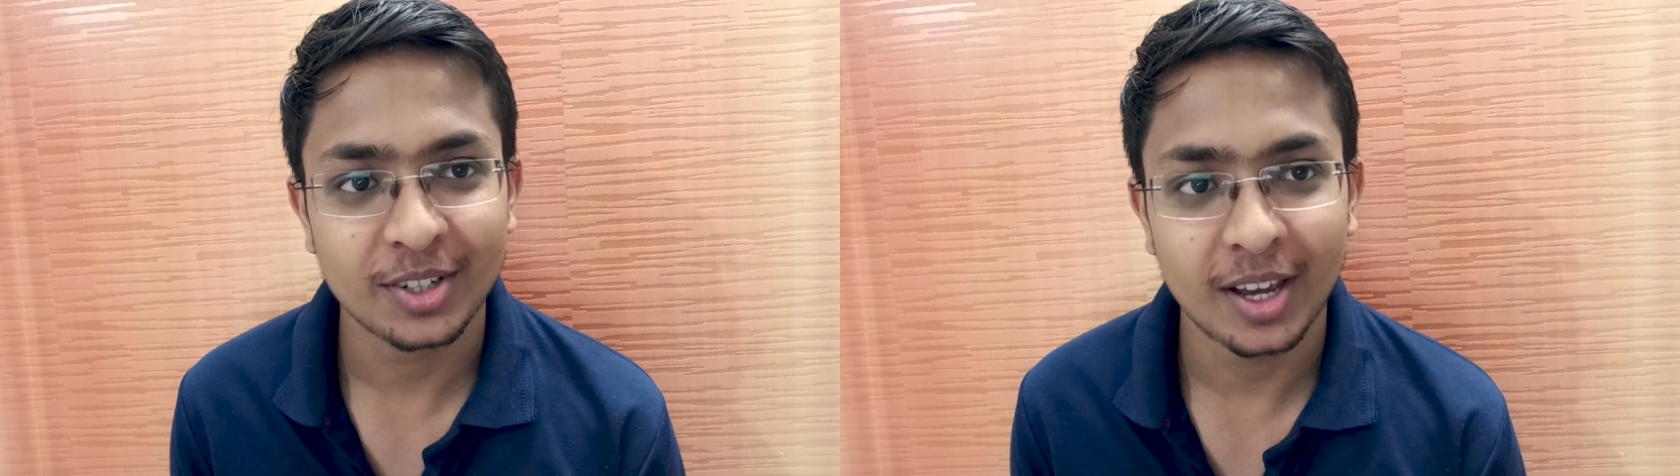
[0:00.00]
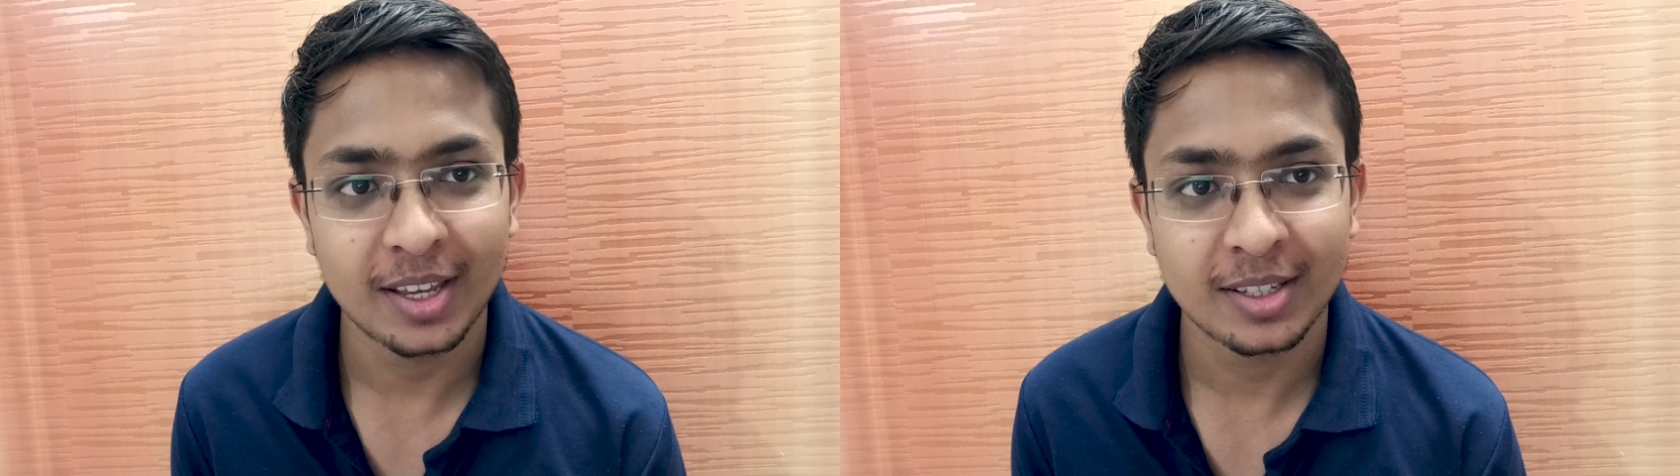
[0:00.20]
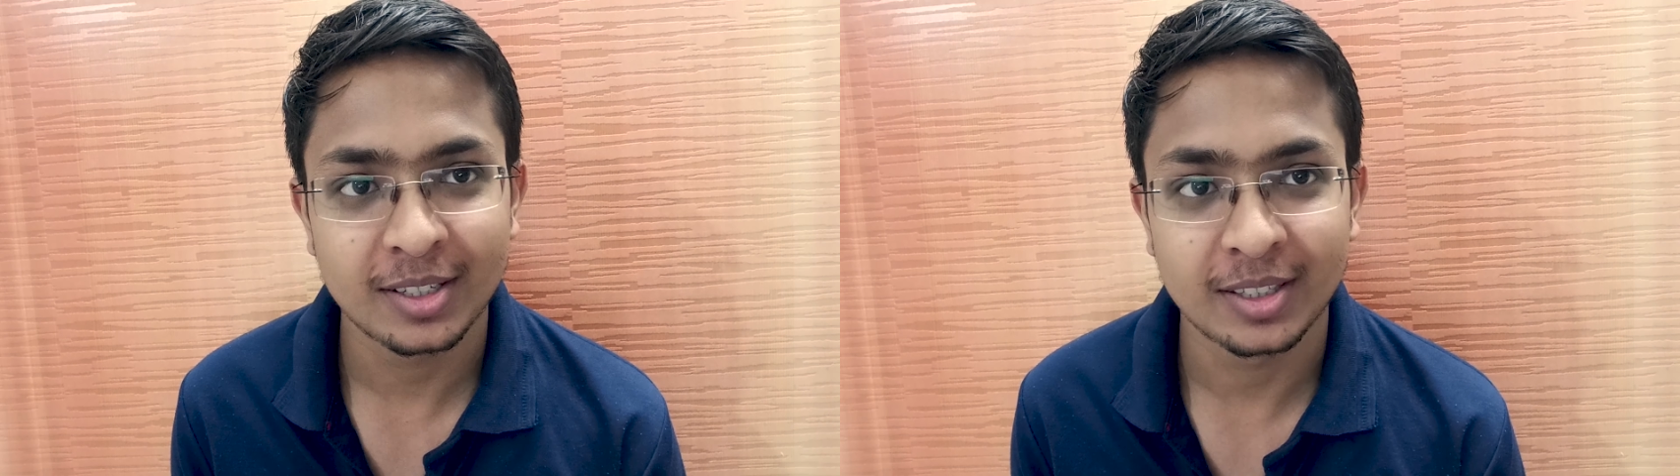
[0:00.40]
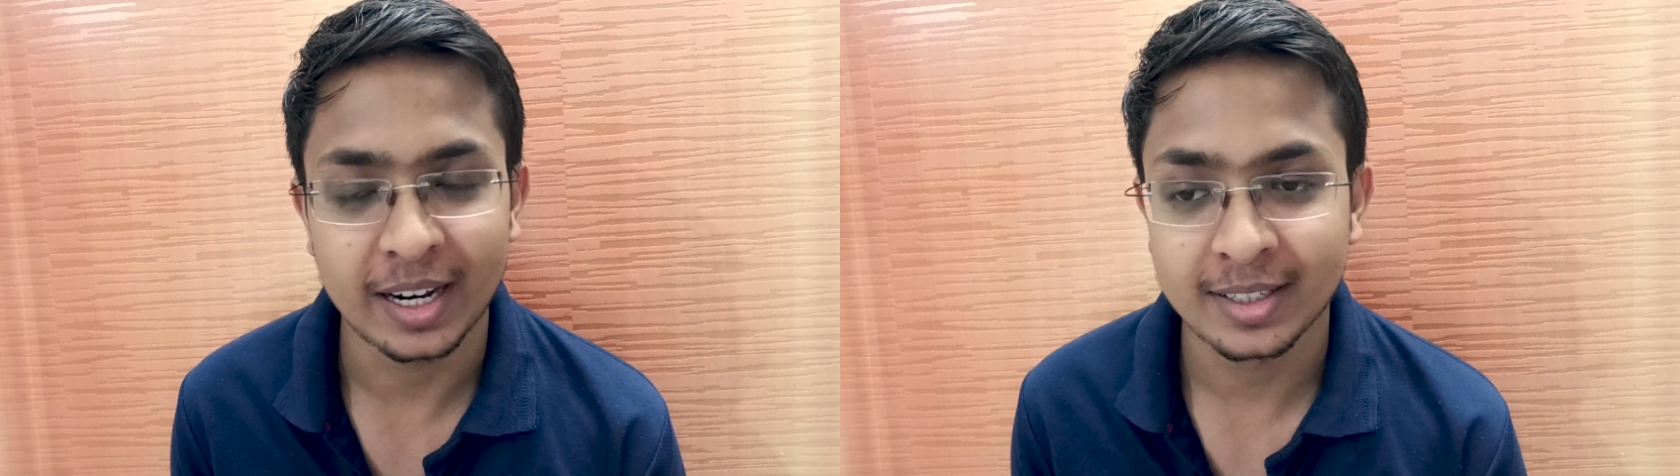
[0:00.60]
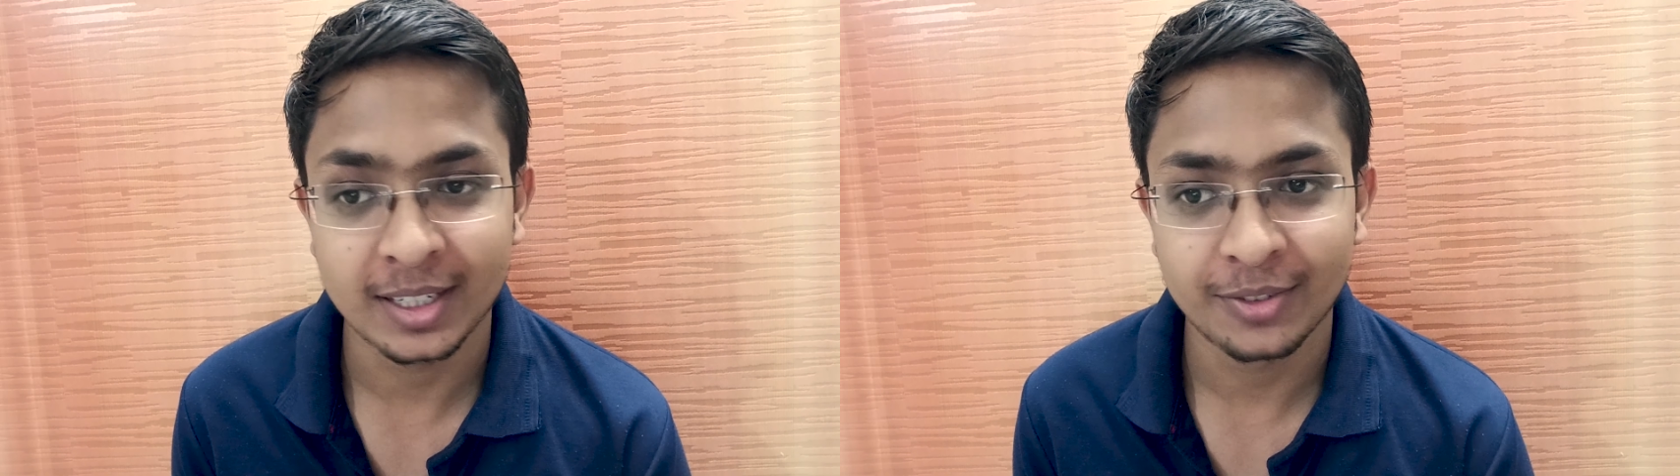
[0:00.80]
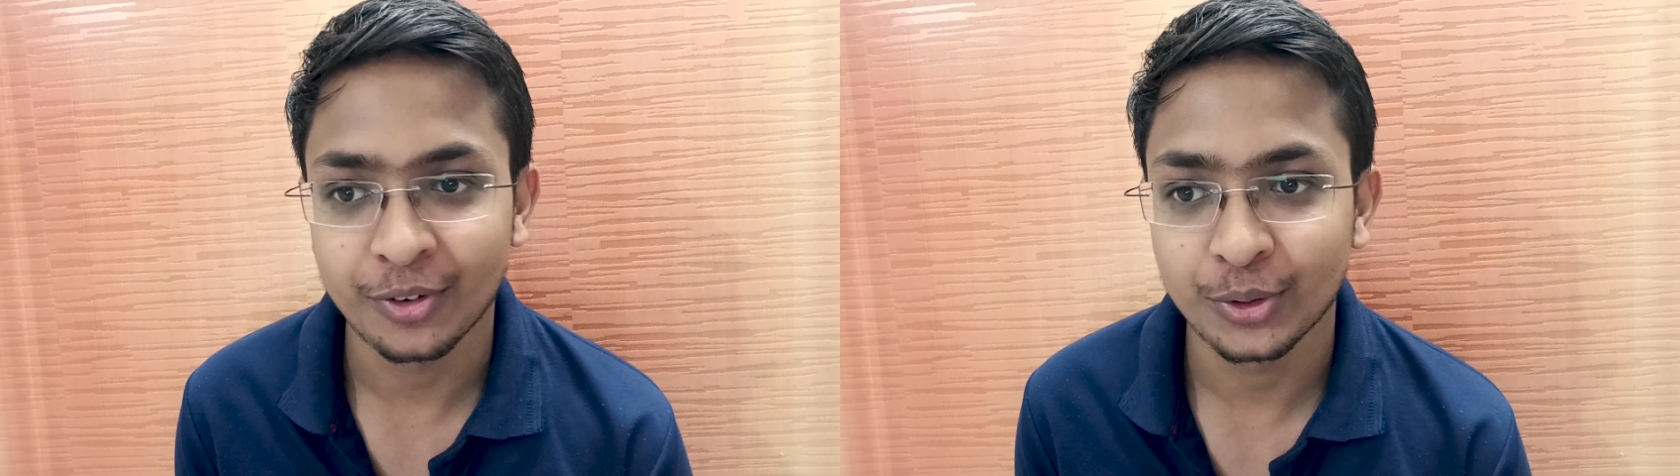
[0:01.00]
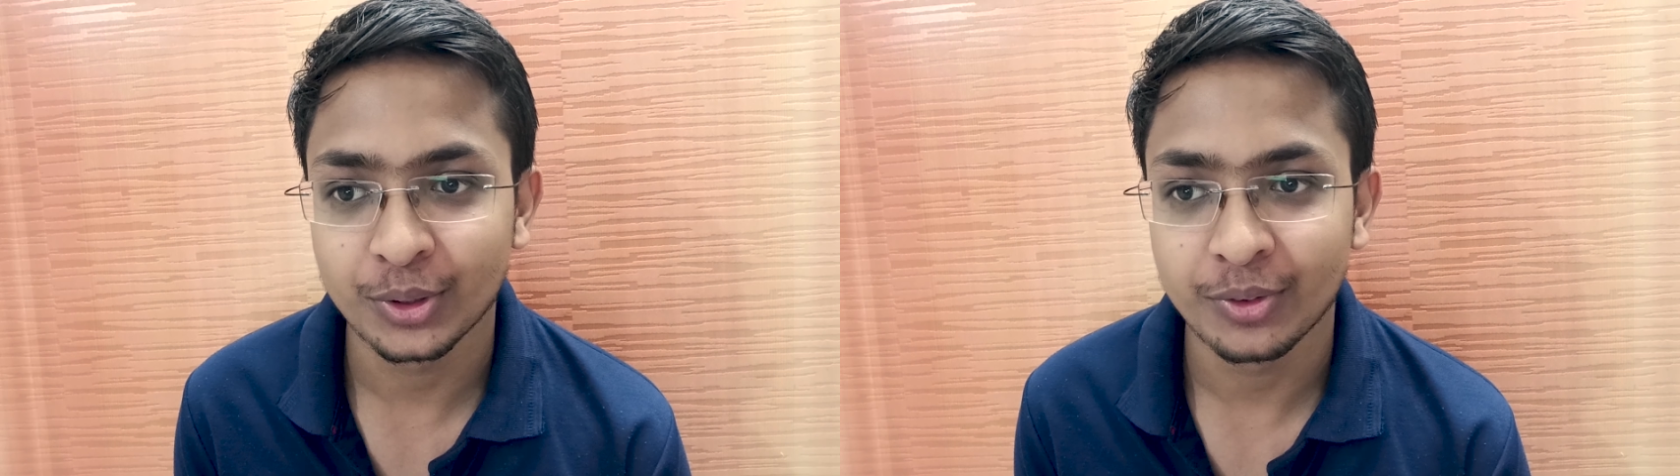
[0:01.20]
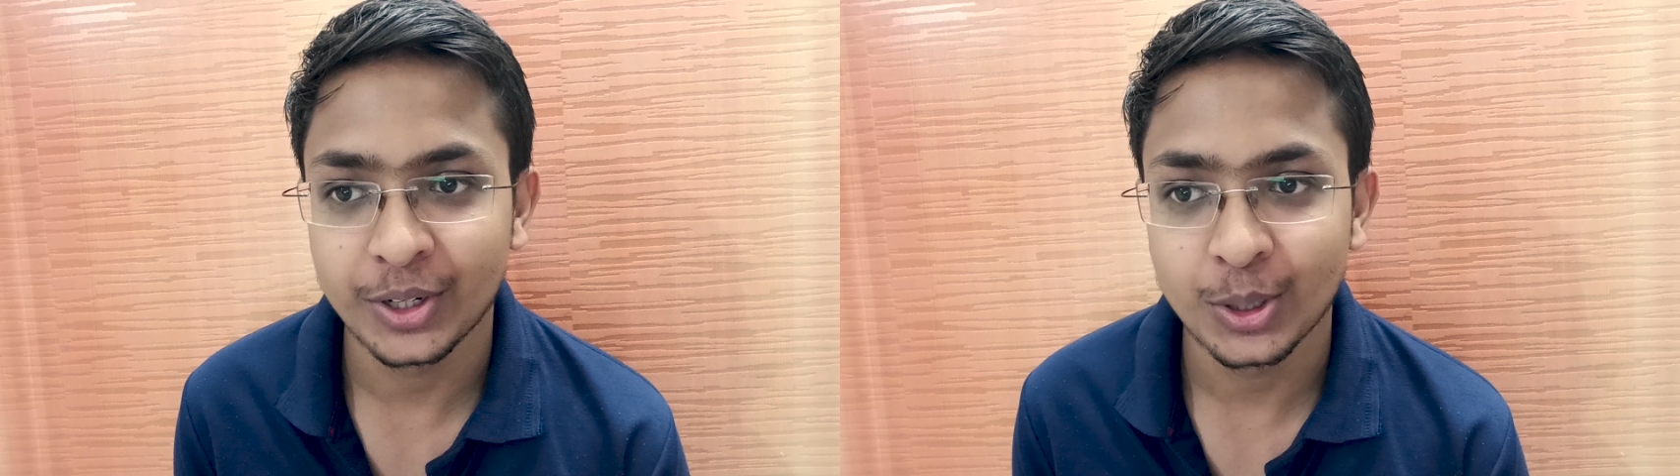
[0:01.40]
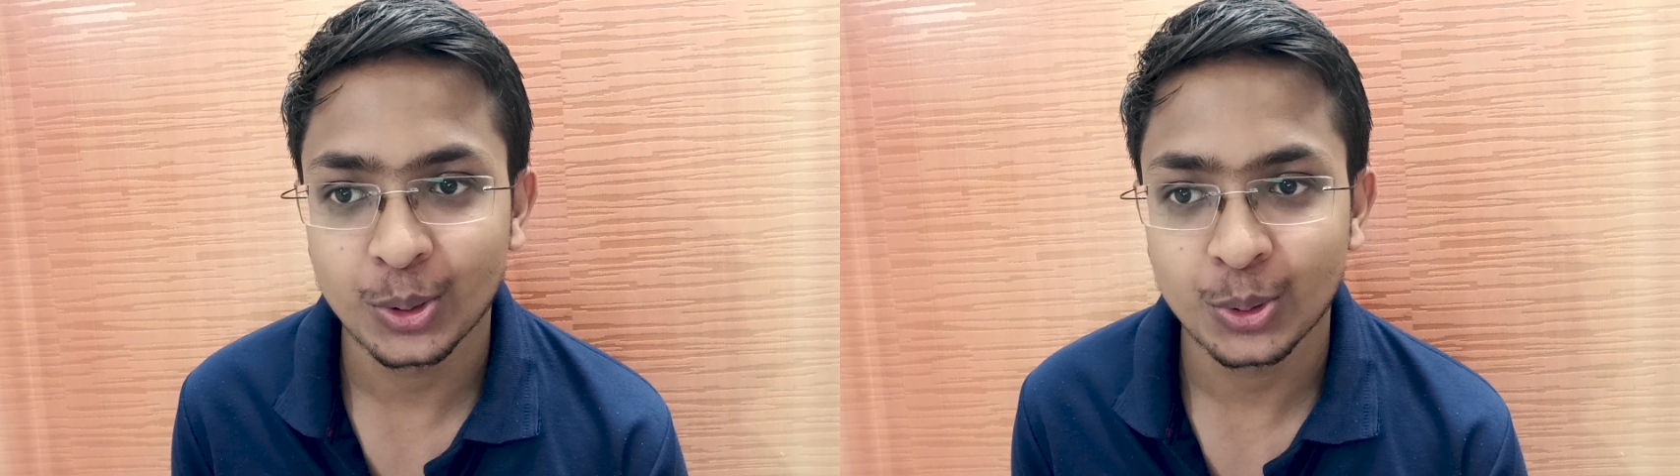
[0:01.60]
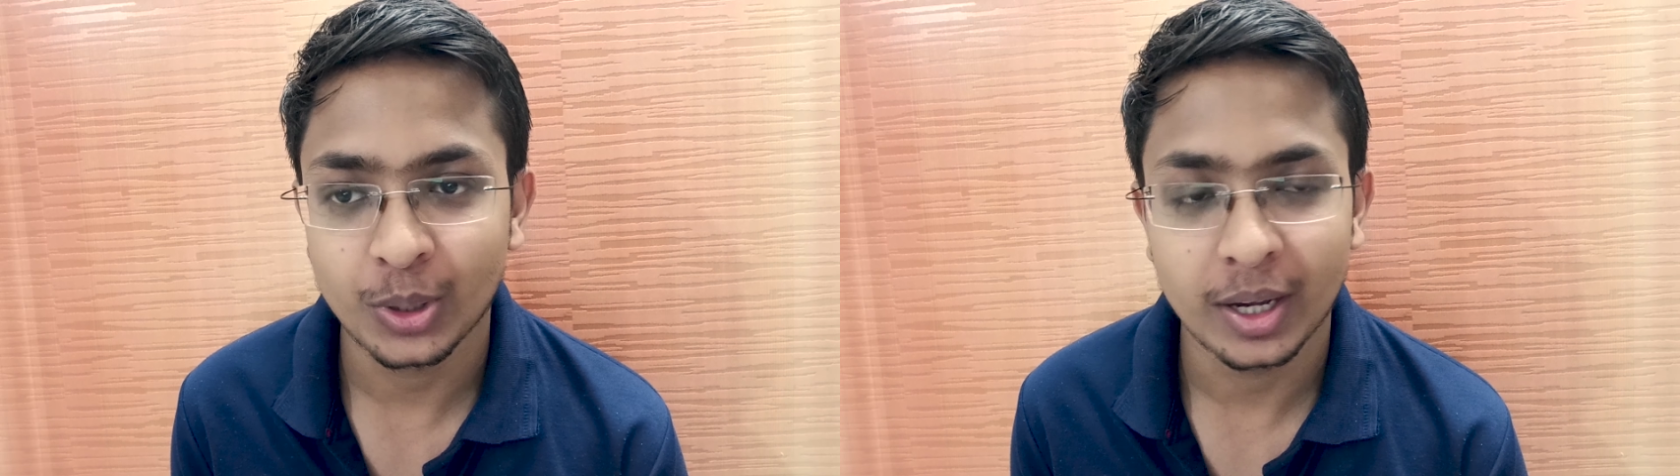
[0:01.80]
guys, that's it for the video,